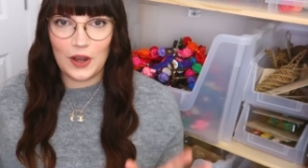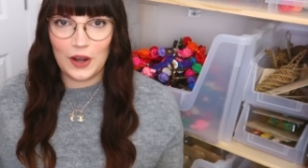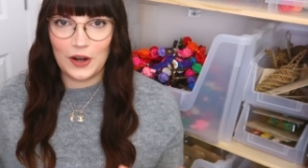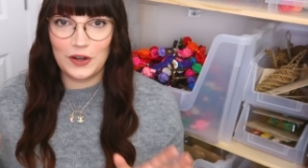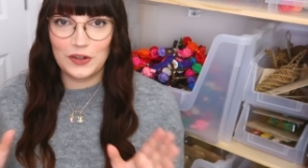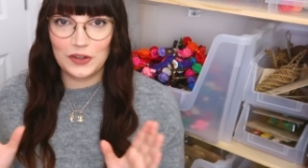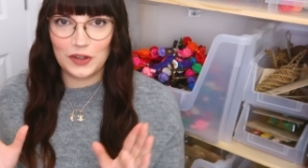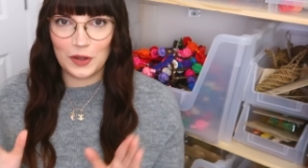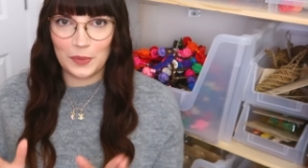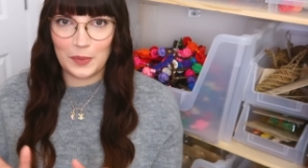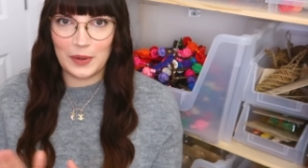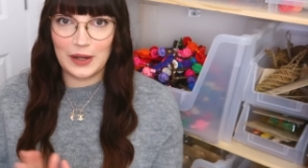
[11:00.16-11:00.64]

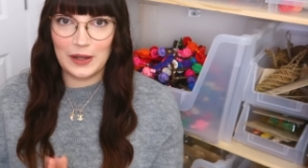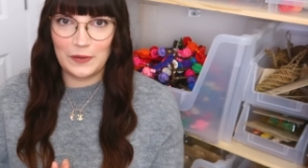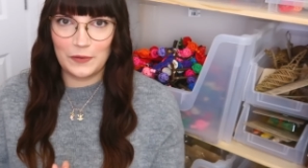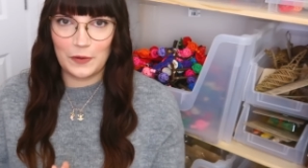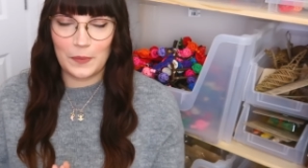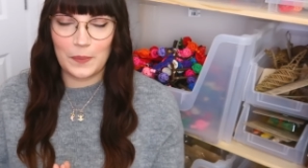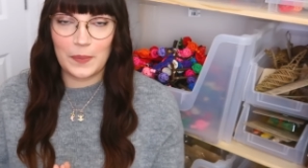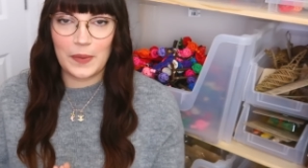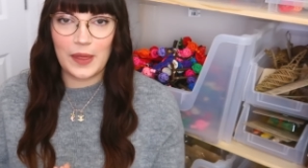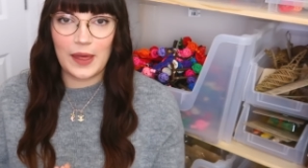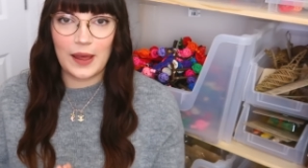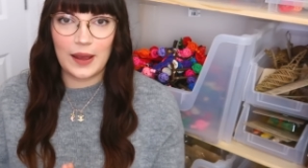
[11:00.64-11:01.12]
touch the money
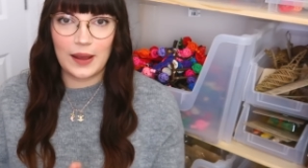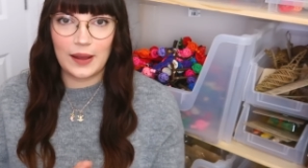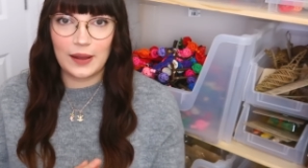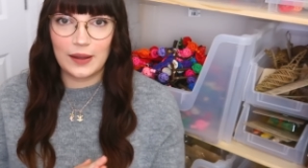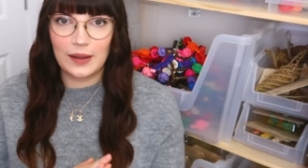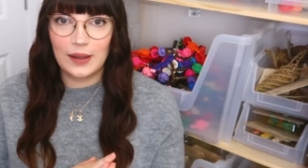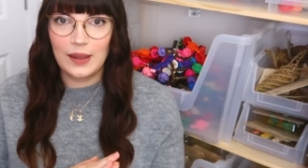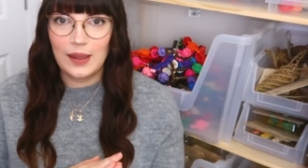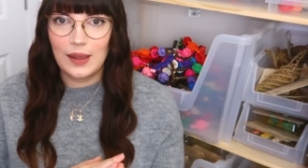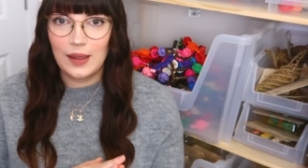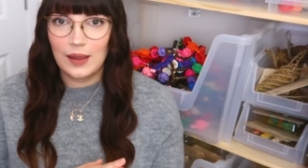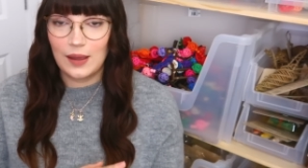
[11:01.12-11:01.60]
from
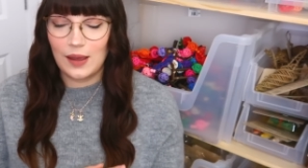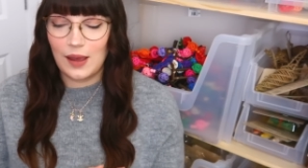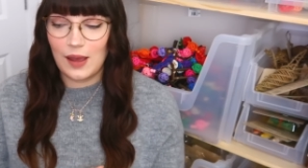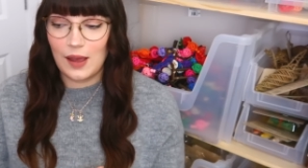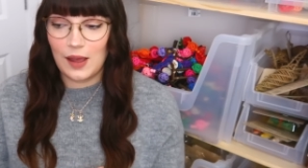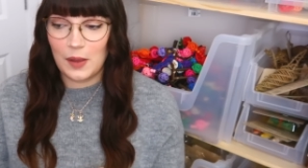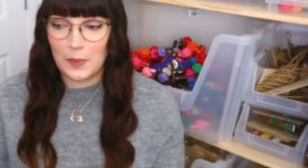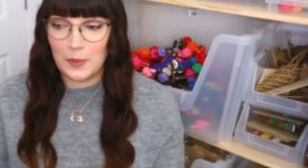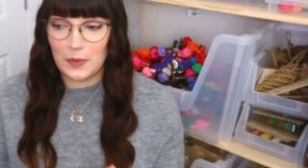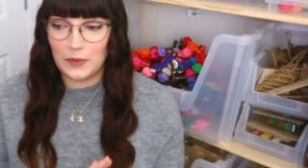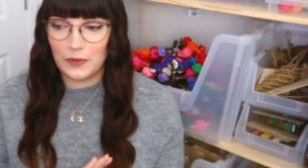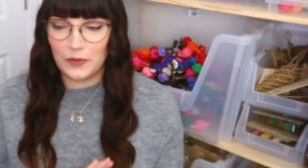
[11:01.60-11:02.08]
that
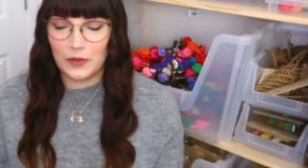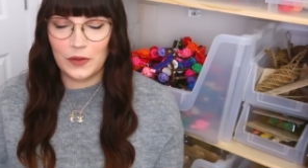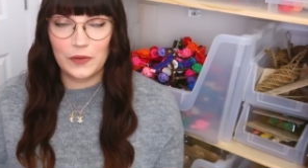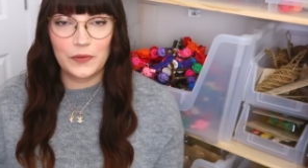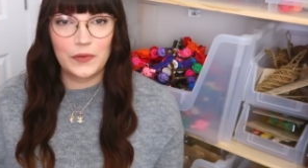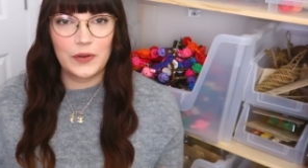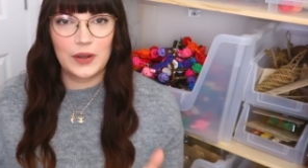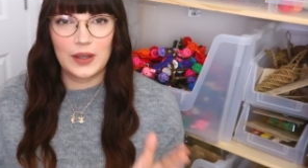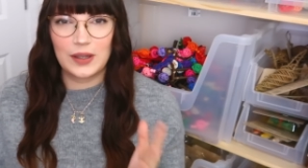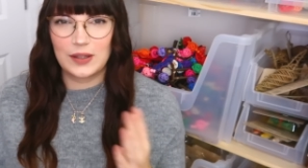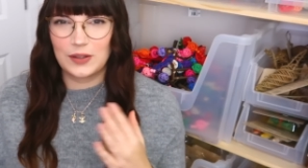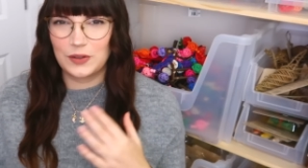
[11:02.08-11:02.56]
um, for
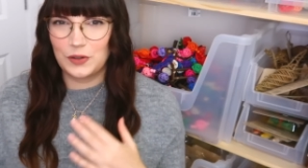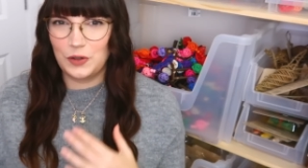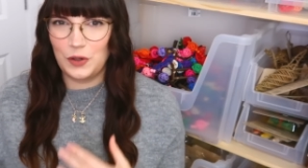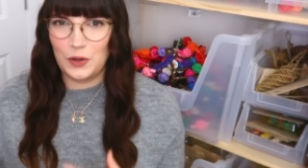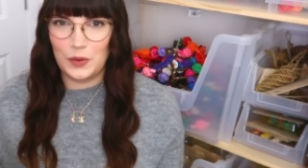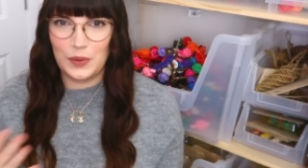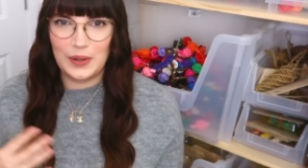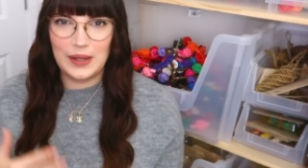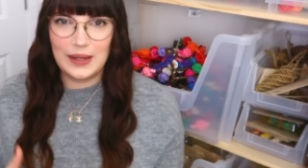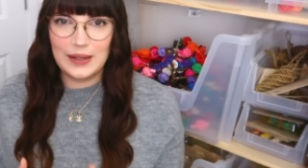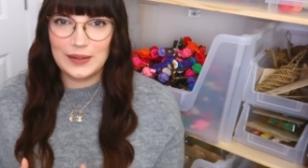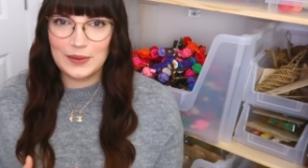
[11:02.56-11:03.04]
the first
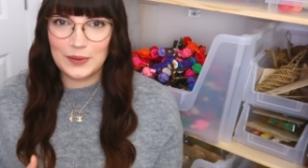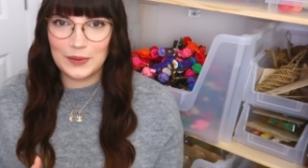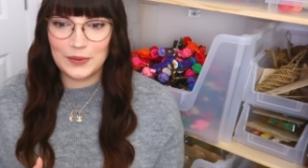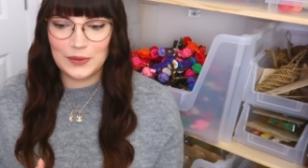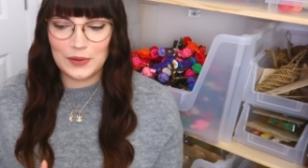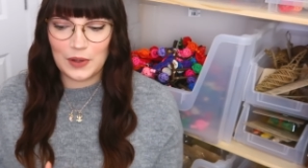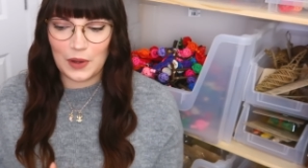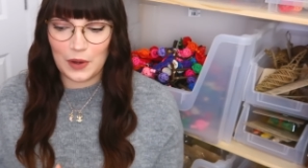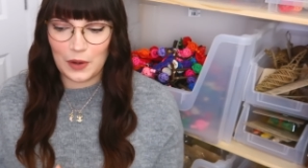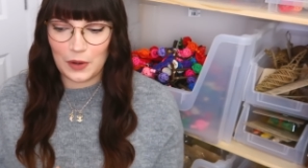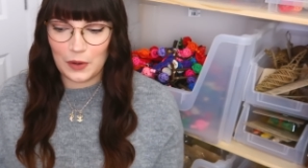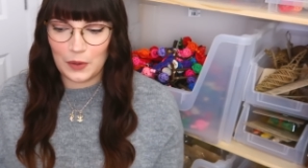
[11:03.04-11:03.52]
two years or
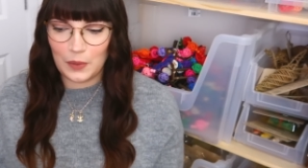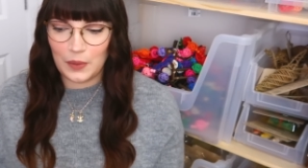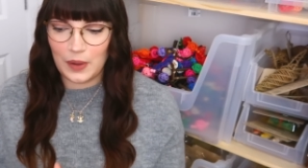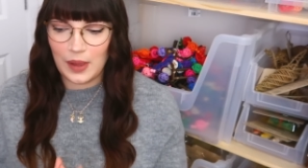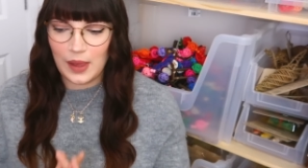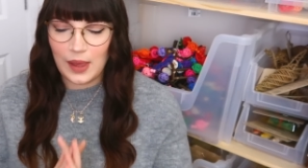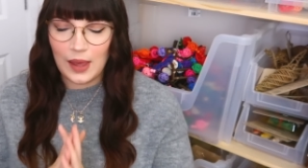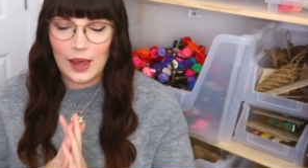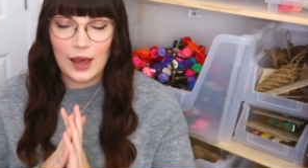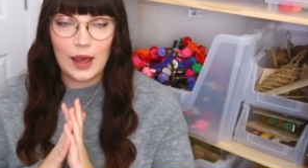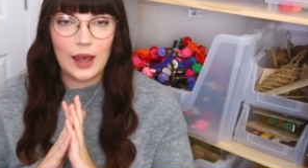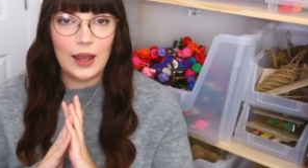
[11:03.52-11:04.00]

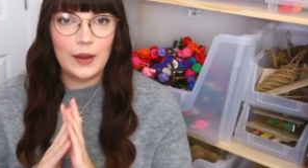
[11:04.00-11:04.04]
so.